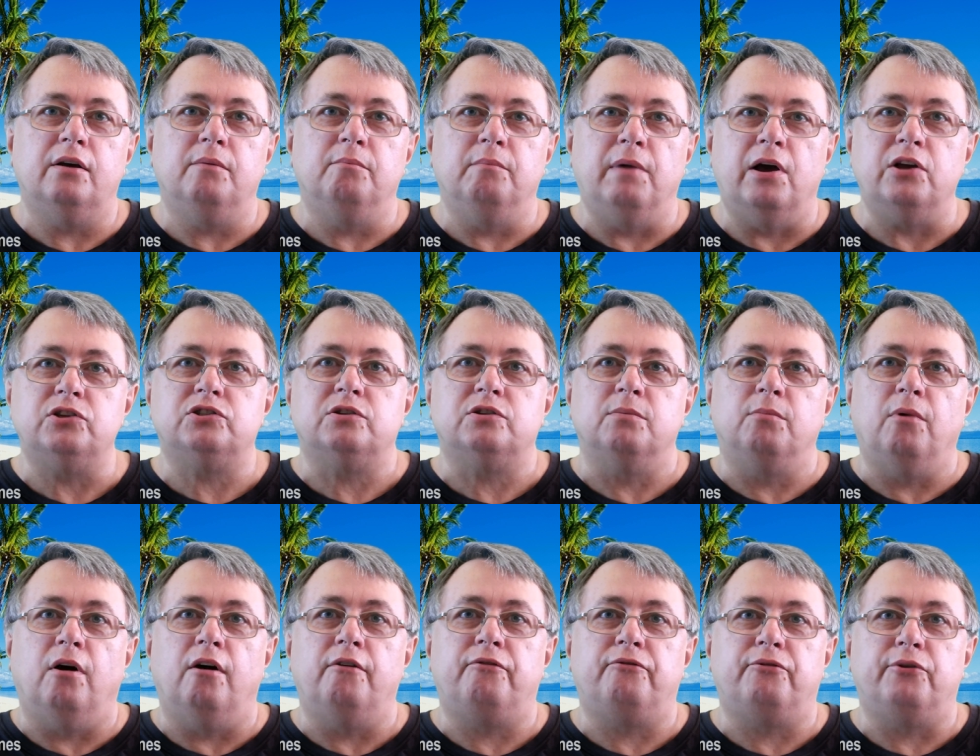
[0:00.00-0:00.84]
Most of
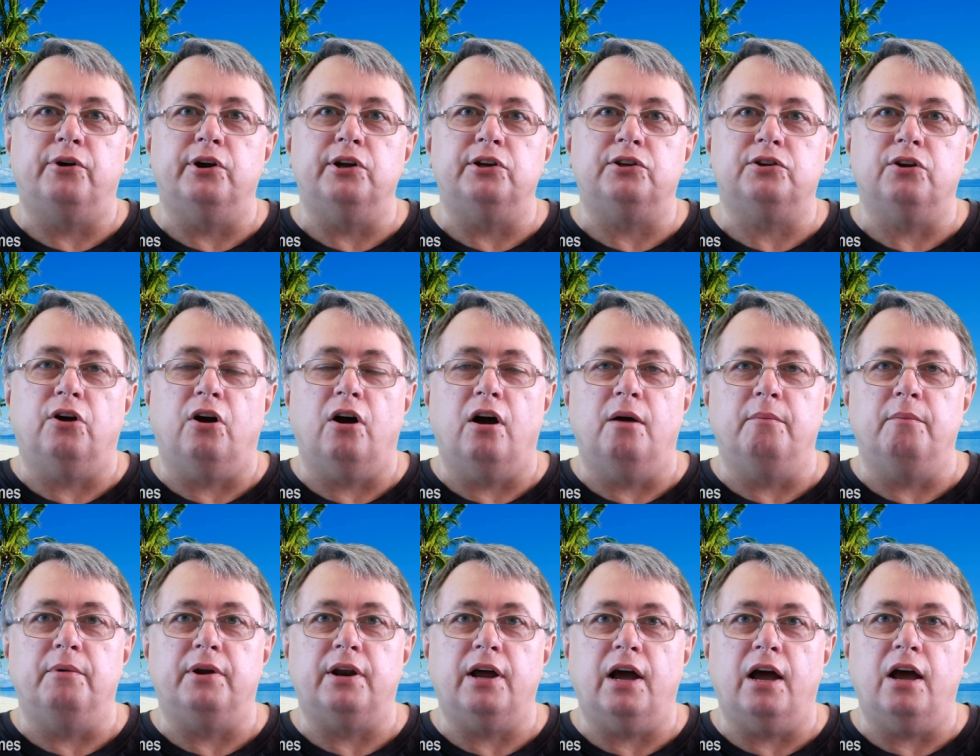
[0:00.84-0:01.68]
my free
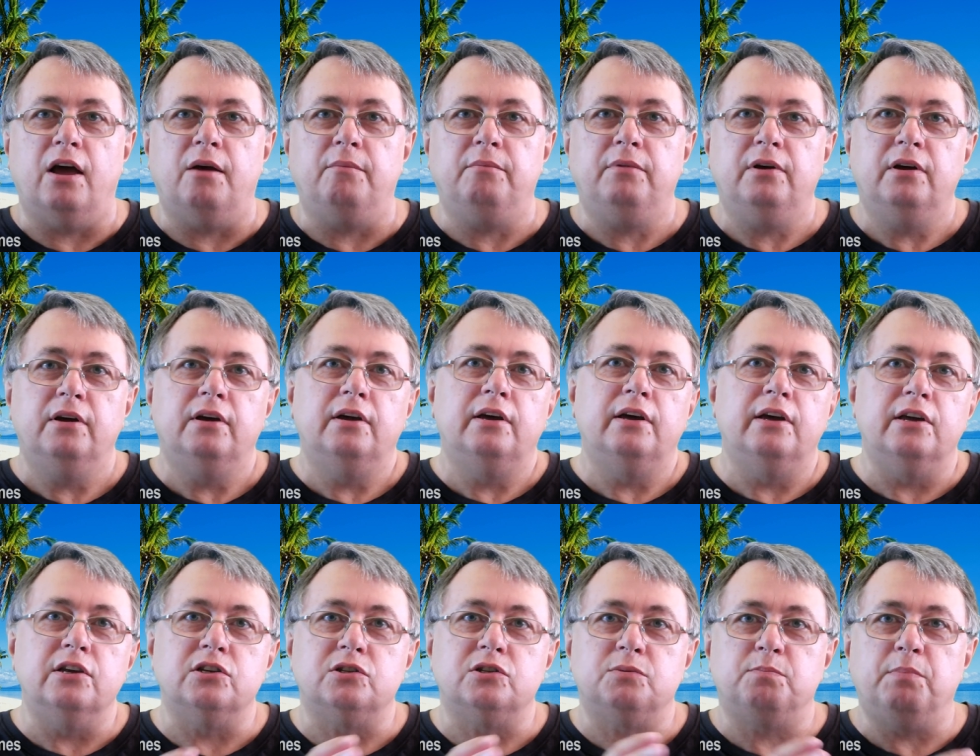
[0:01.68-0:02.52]
time at home
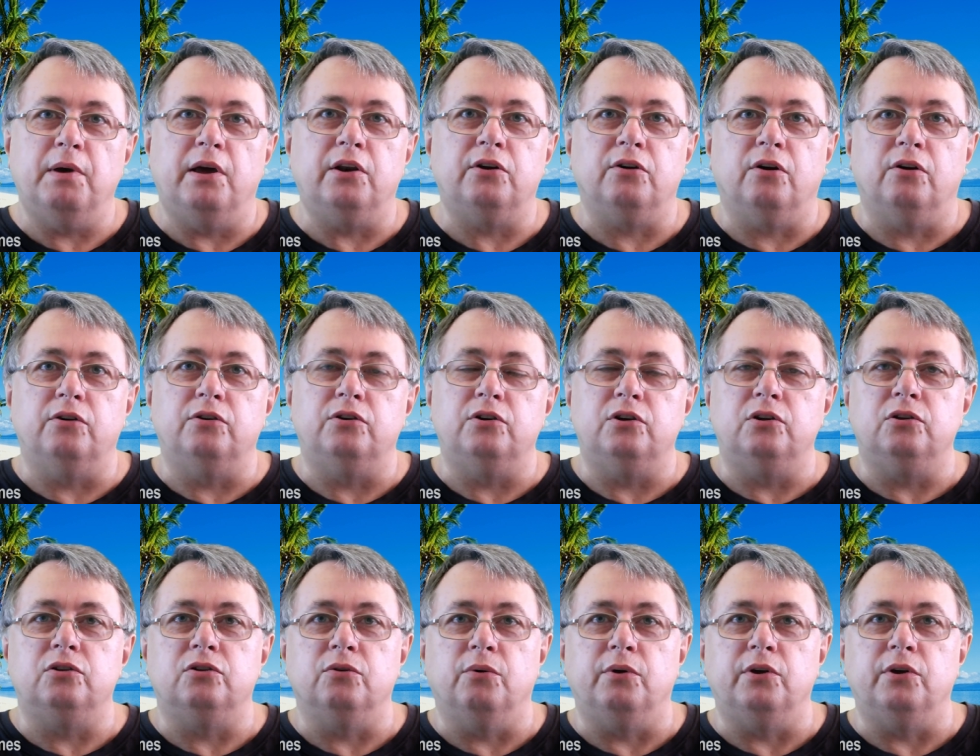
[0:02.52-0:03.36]
is spent on
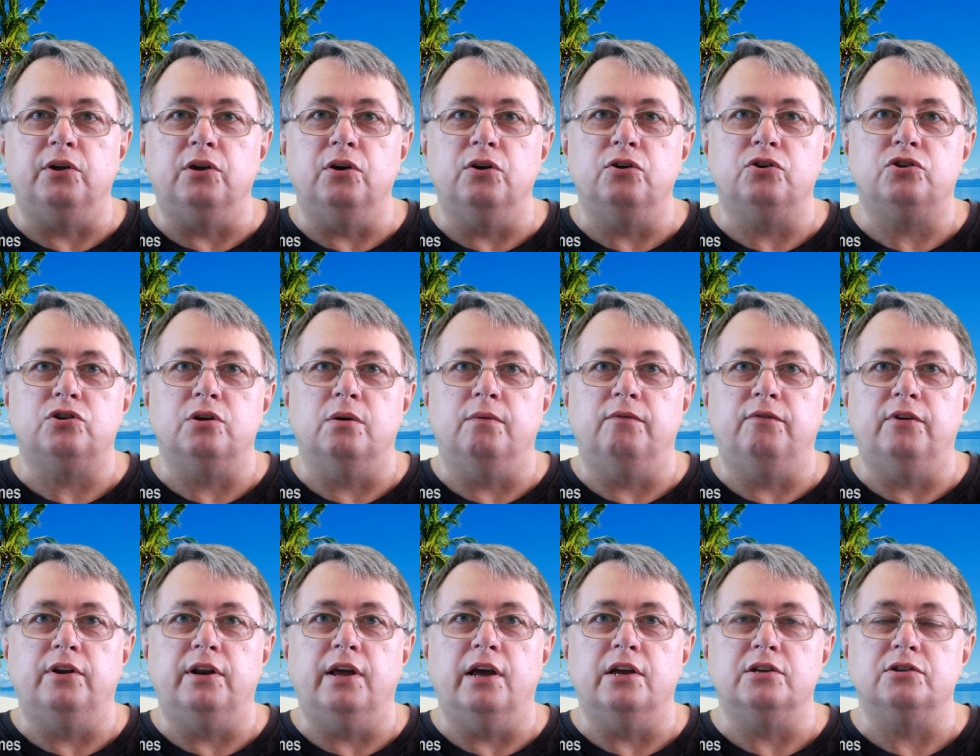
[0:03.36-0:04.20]
doing YouTube
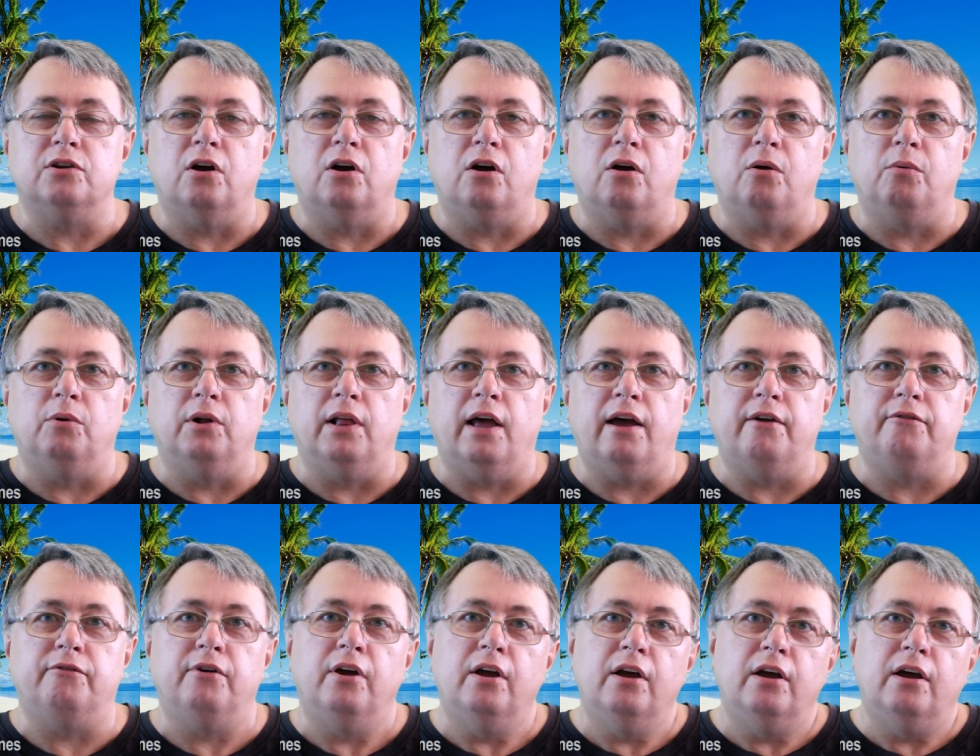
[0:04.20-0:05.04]
videos. I will
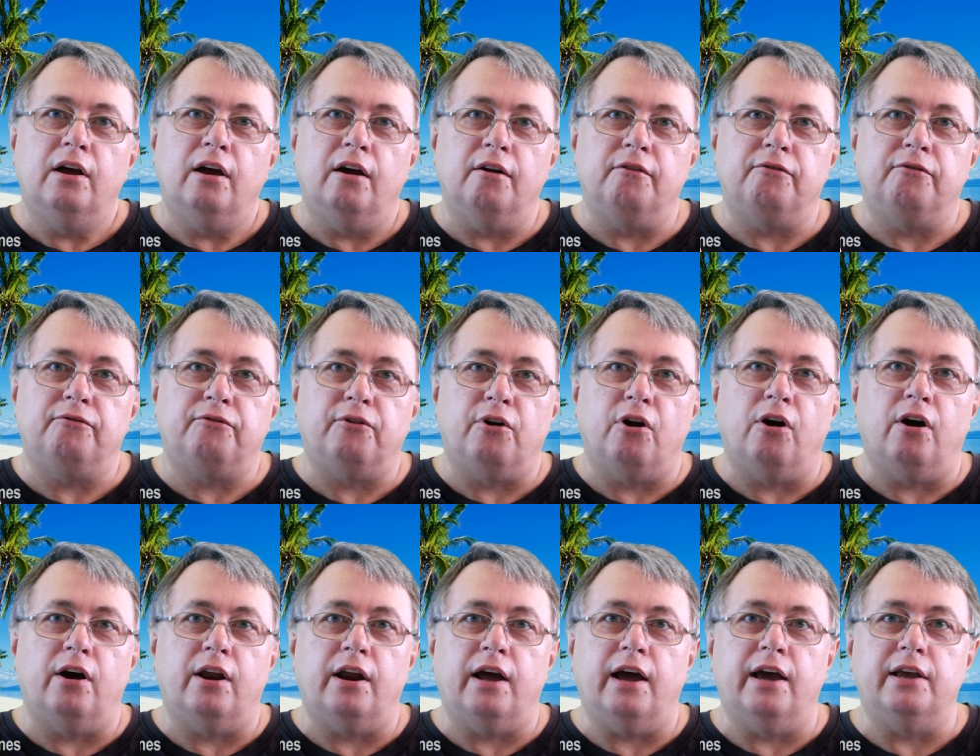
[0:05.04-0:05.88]
have a
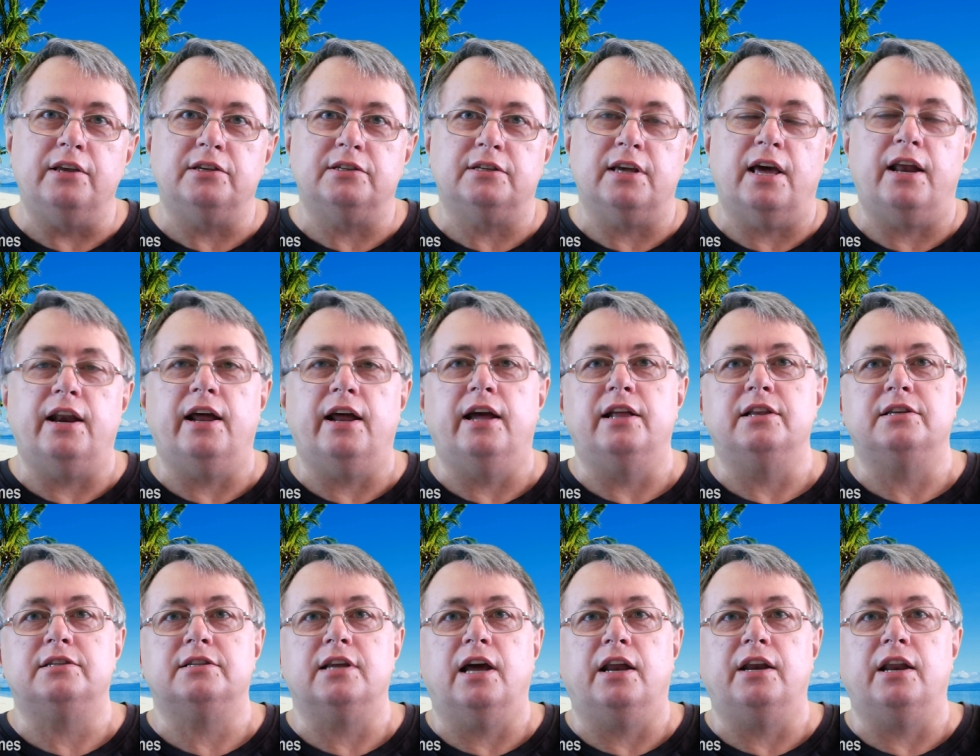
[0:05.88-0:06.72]
Friday, Saturday,
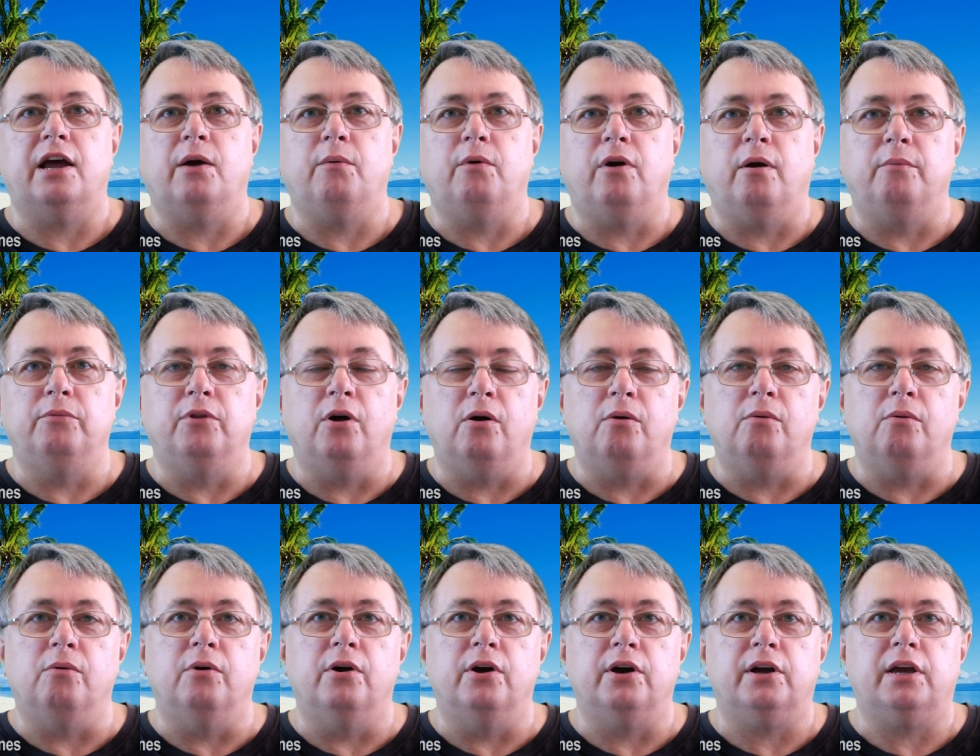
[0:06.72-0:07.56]
and Sunday where I'm
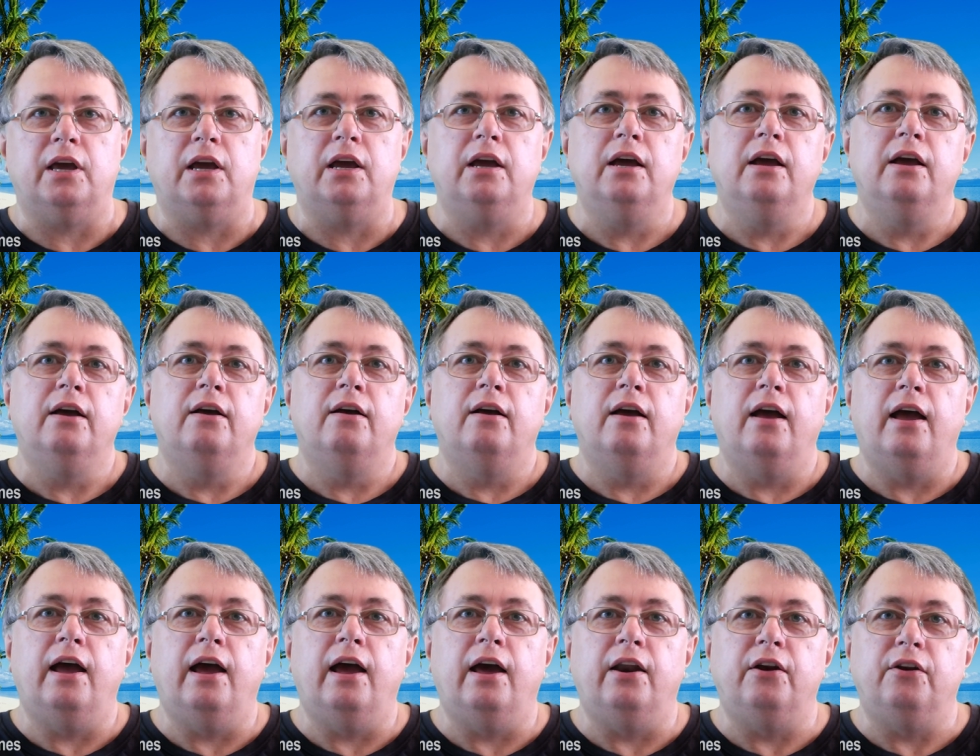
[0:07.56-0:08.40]
not working,
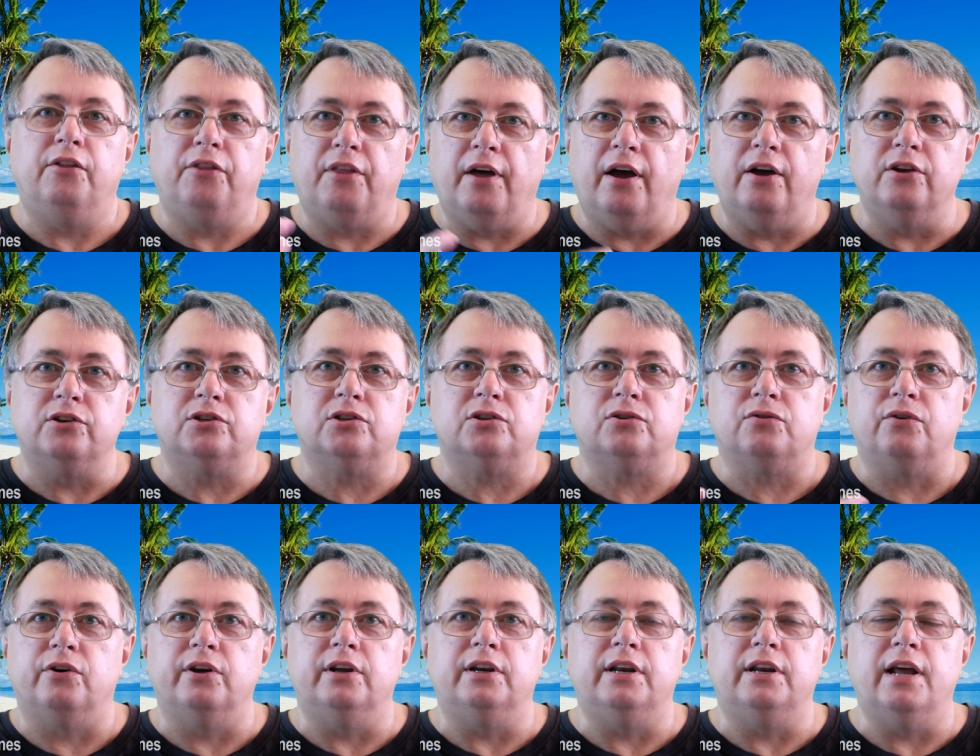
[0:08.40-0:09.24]
and those
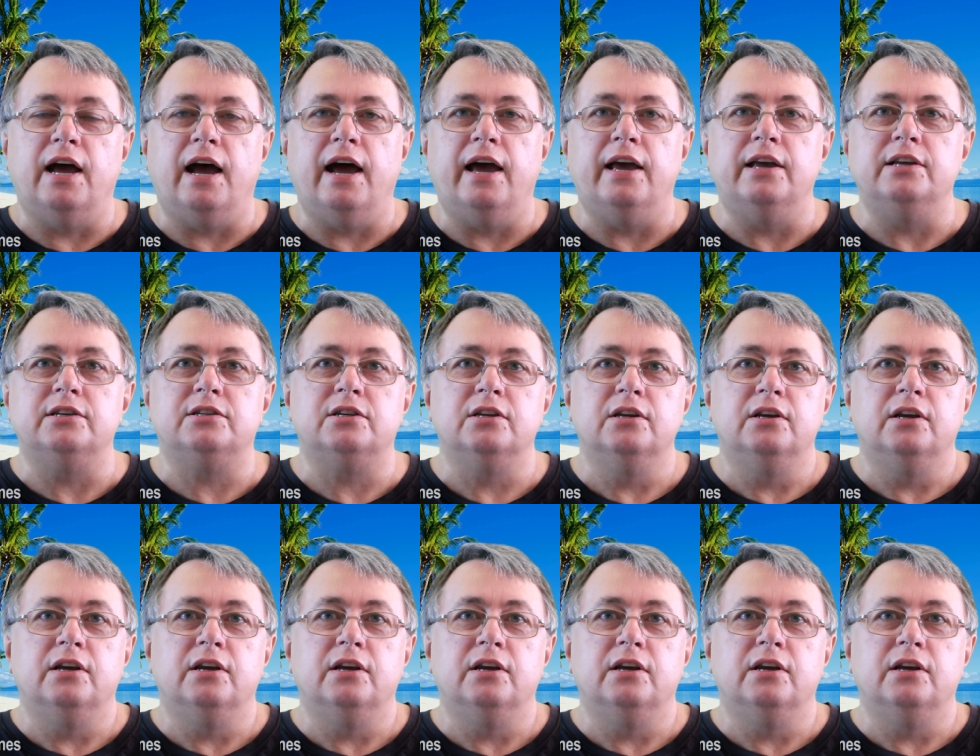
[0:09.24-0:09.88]
3 days